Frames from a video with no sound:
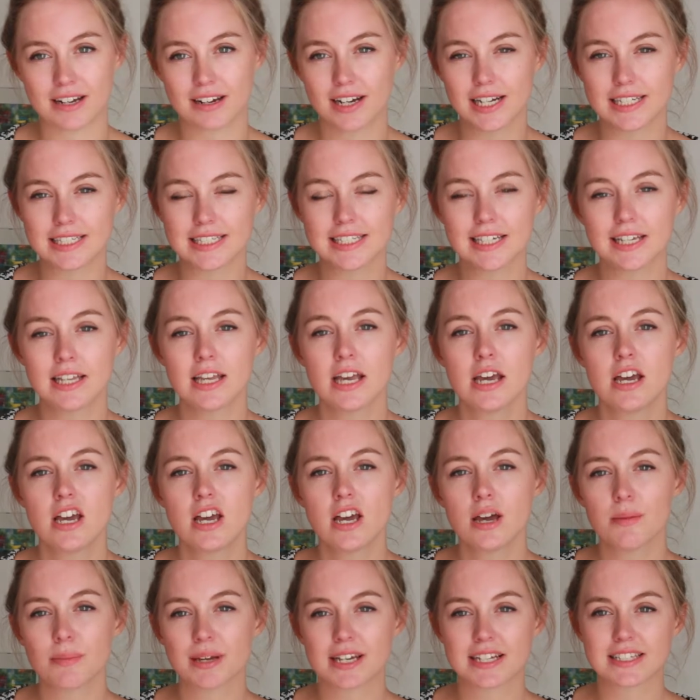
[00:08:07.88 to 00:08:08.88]
McCartney,
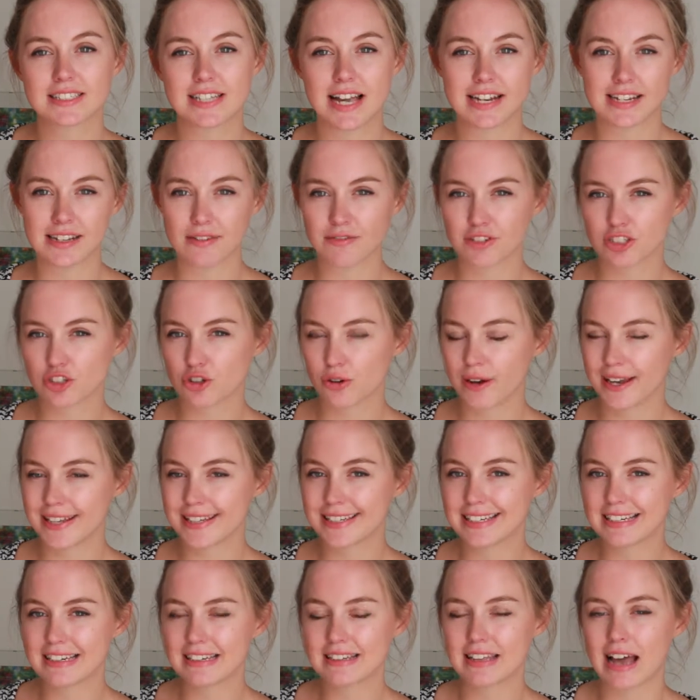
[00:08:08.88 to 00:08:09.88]
because I never
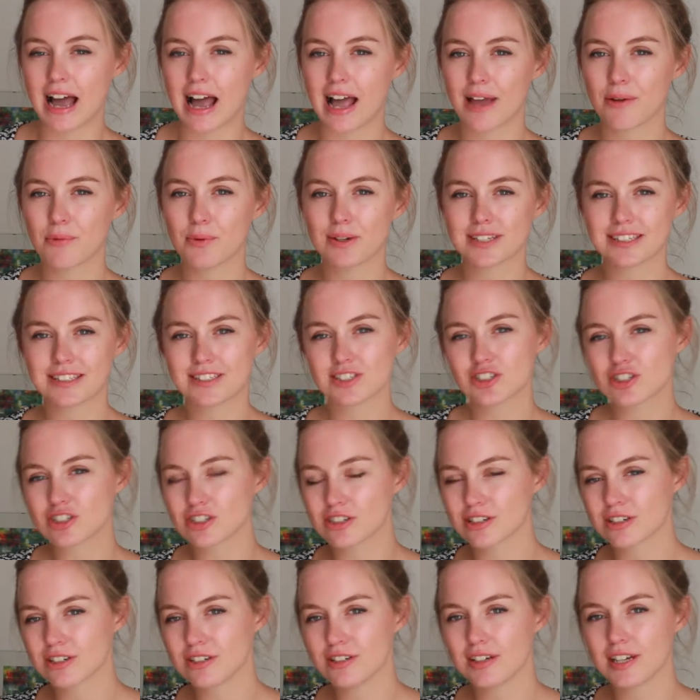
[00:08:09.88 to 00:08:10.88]
tried it. I wasn't
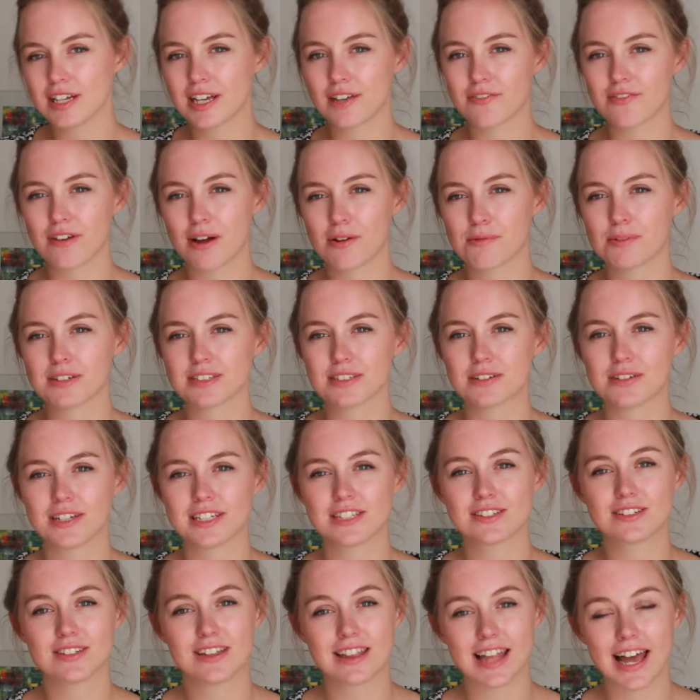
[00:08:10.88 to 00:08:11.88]
sure if I was
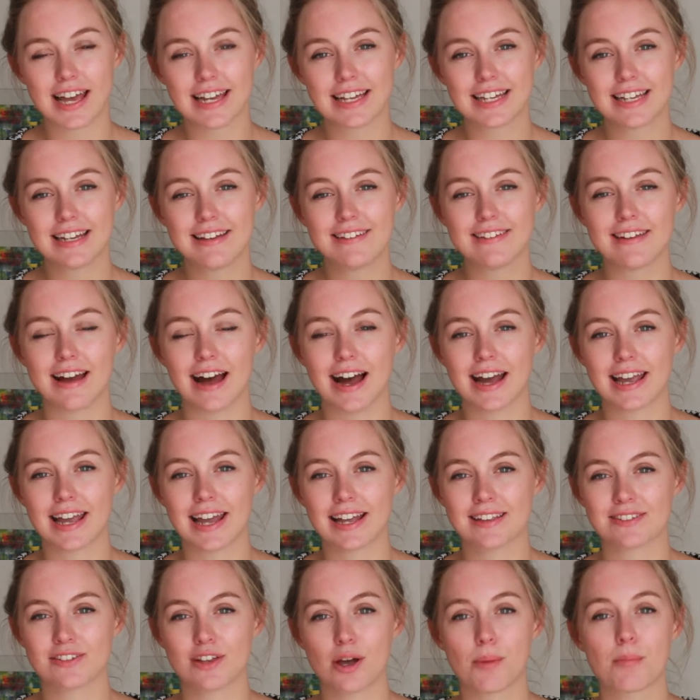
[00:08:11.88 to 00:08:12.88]
going to like it. I
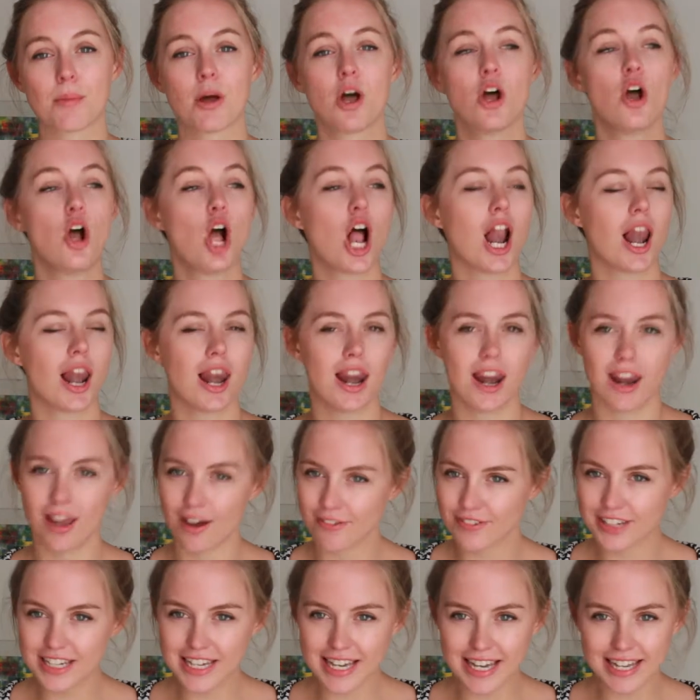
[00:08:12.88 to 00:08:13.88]
end up
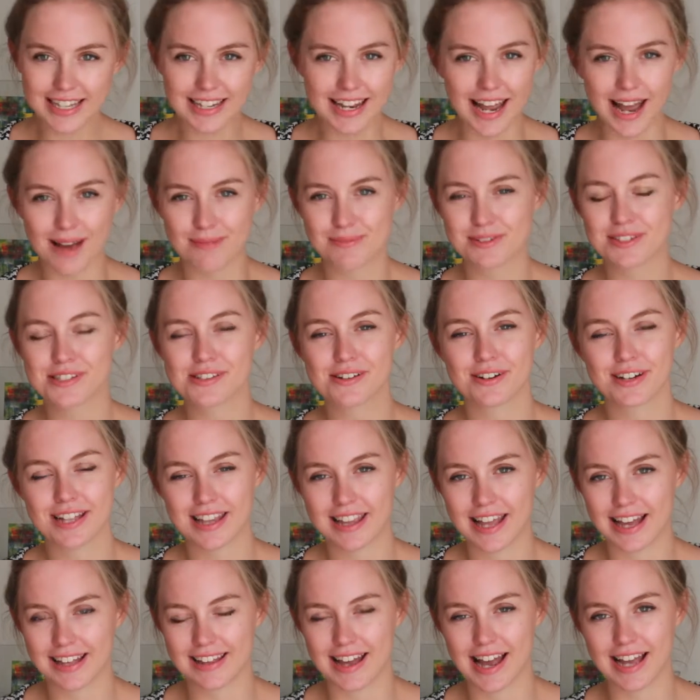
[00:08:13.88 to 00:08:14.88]
loving it. I'm so
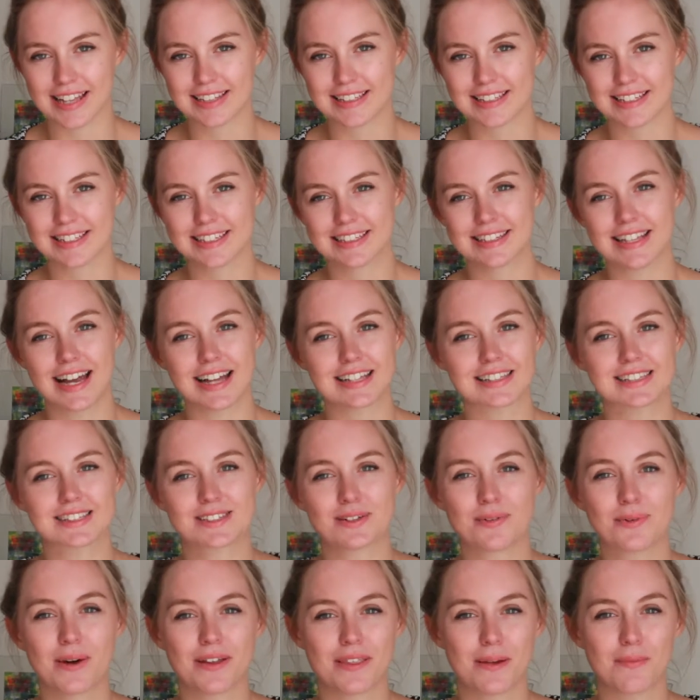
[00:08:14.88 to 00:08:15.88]
glad I did. That's
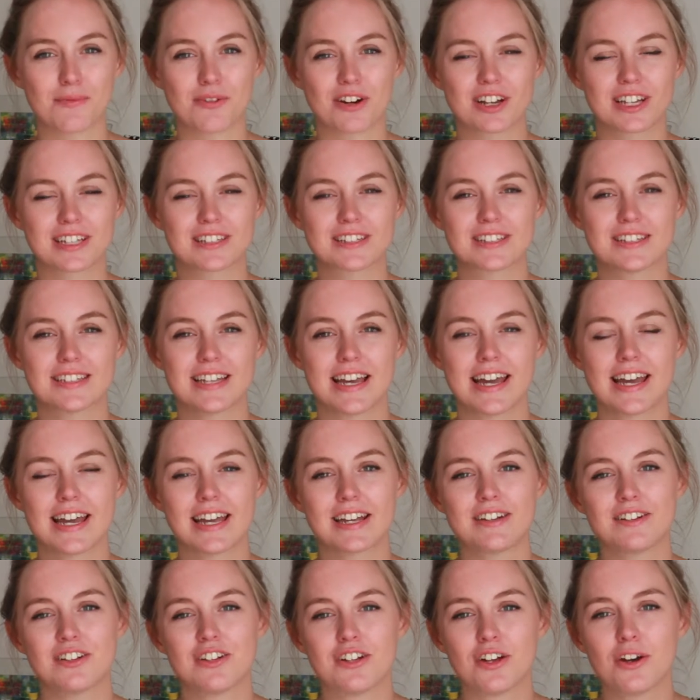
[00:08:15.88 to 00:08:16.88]
the one I'm wearing
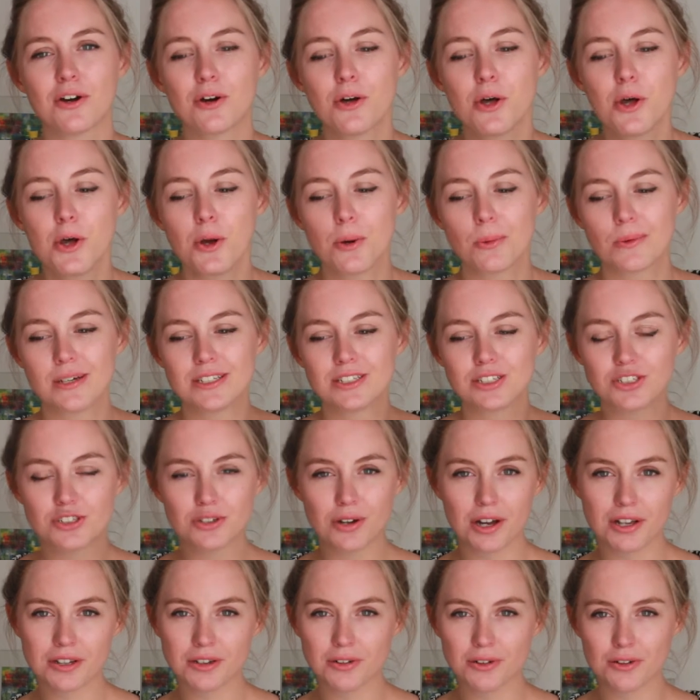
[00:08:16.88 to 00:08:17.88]
today. And you know, when you
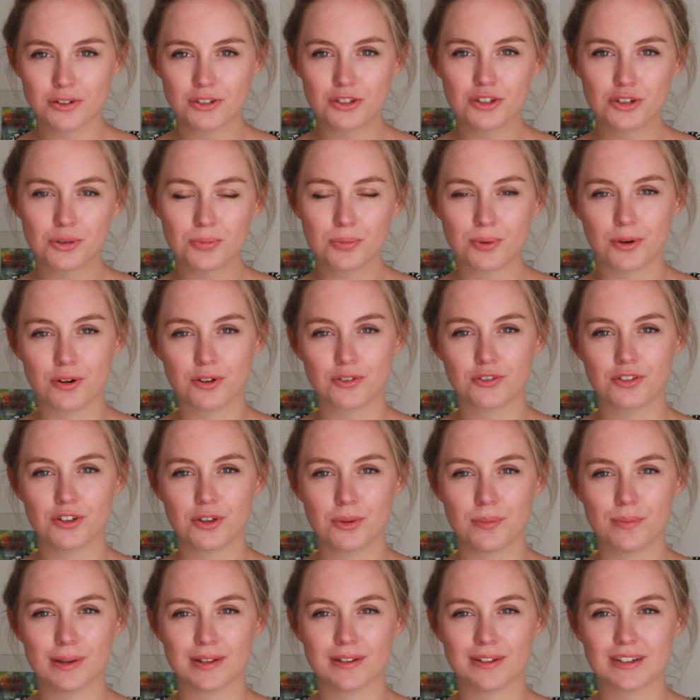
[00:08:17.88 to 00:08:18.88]
try a new
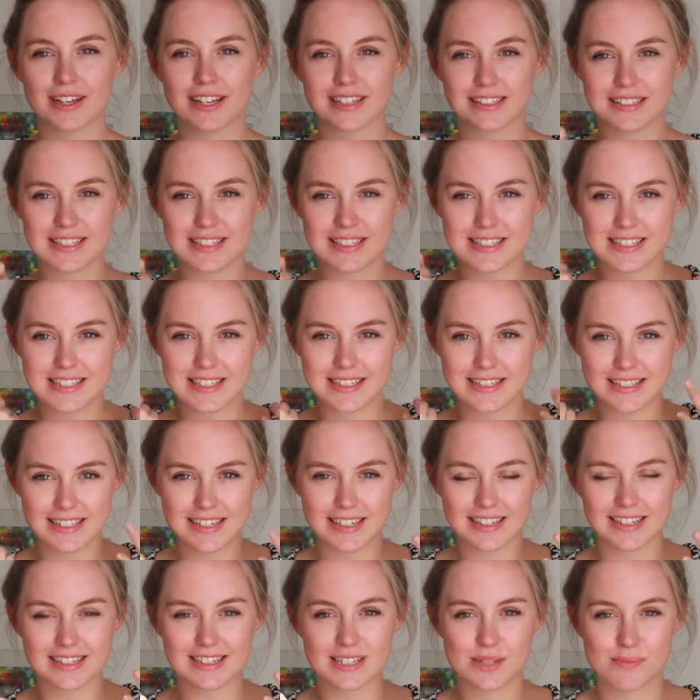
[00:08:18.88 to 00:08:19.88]
perfume and you can
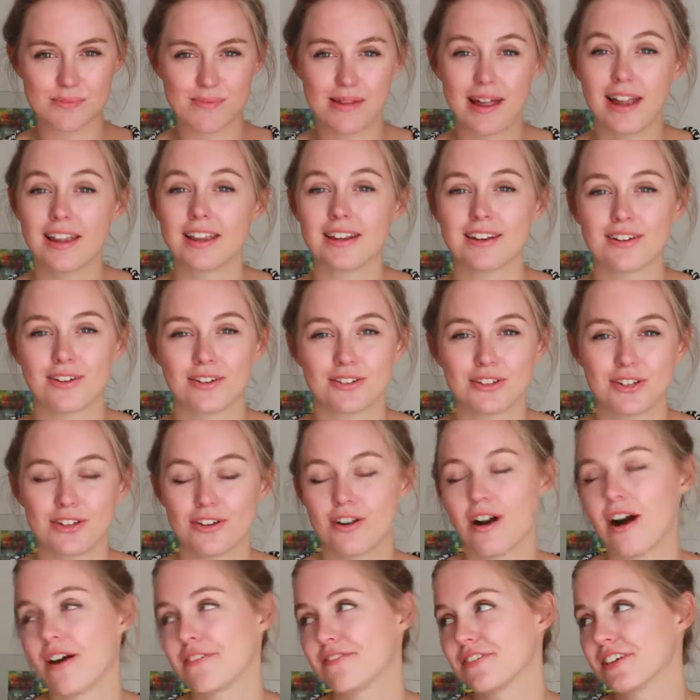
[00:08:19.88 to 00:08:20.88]
still smell it on
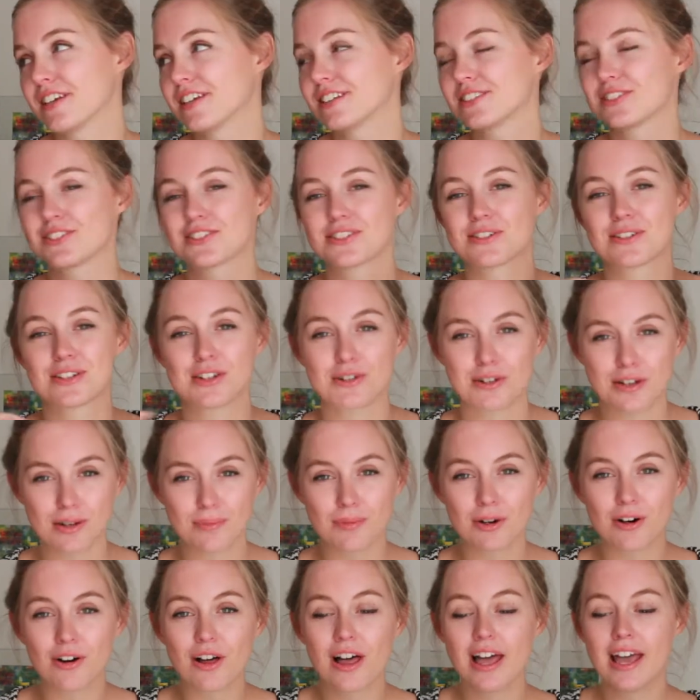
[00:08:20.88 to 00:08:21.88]
you, I think it's just
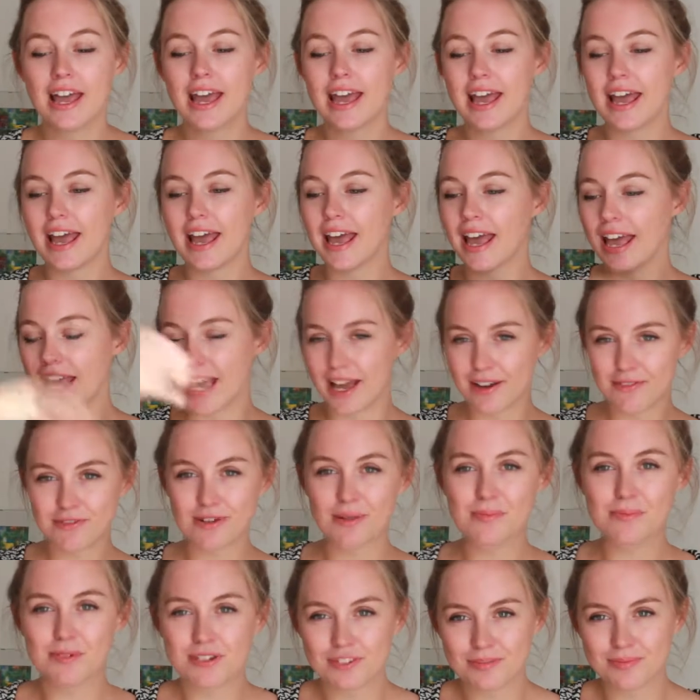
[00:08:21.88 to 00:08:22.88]
incredible.
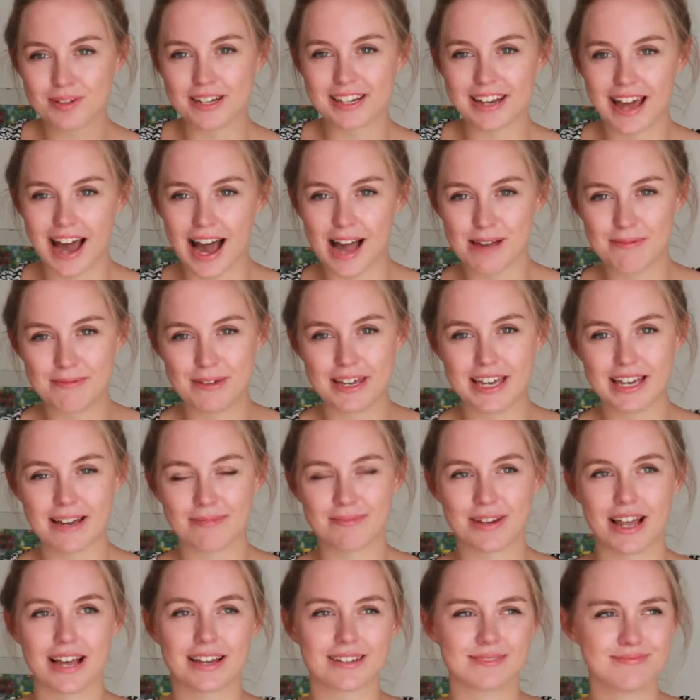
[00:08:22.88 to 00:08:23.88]
Every movement that I make,
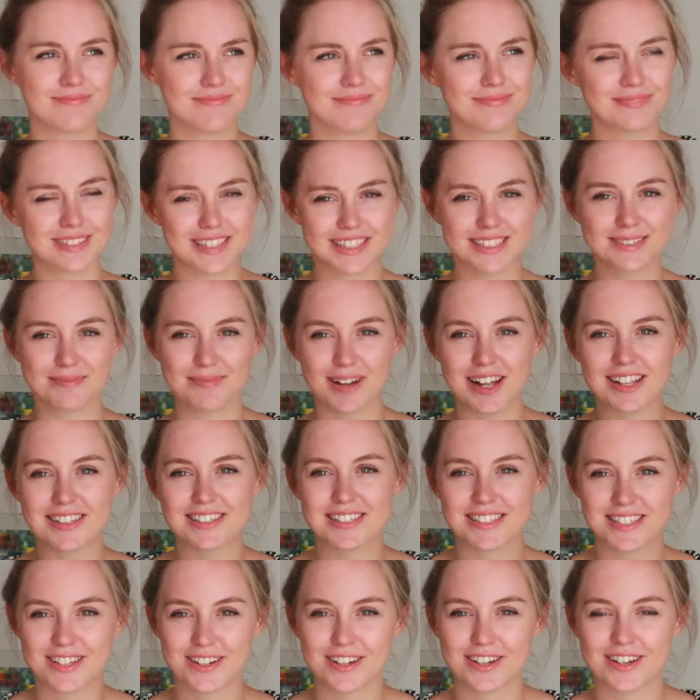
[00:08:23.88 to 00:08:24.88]
I'm like, this
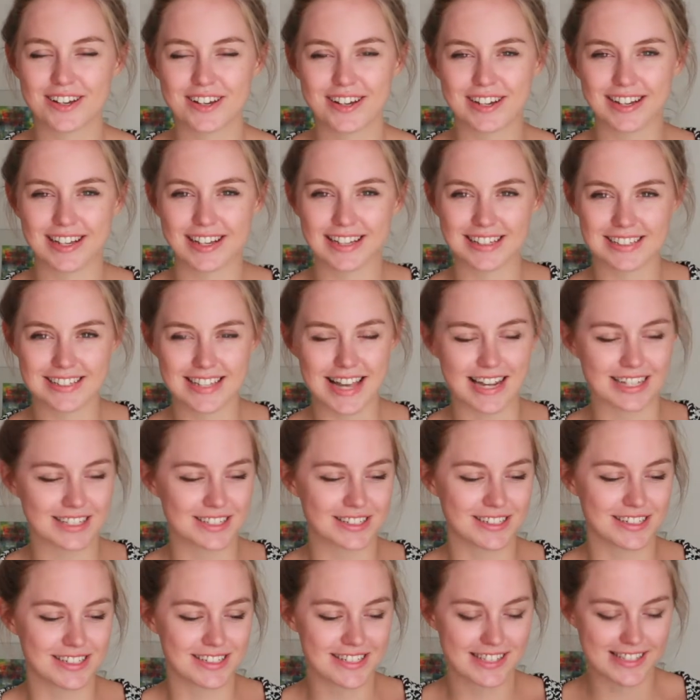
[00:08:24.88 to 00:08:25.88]
smells so good, and it's
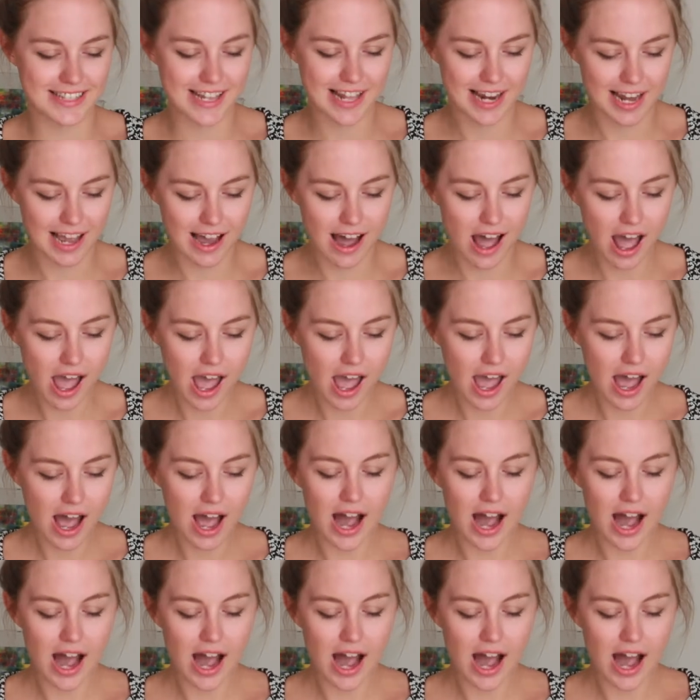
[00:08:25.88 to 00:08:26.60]
actually Stella.